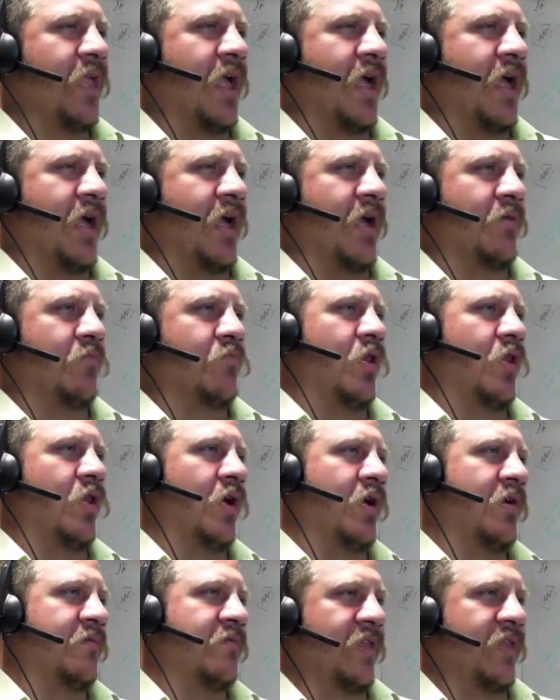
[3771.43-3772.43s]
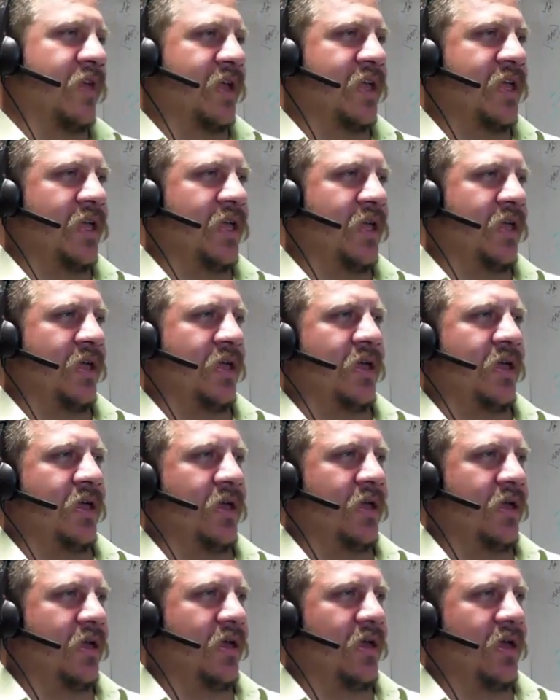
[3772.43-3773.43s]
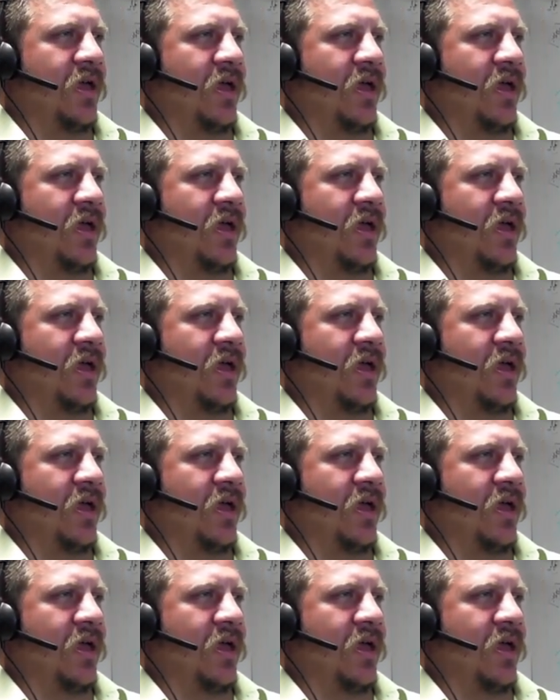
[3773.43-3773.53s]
and we're looking for the key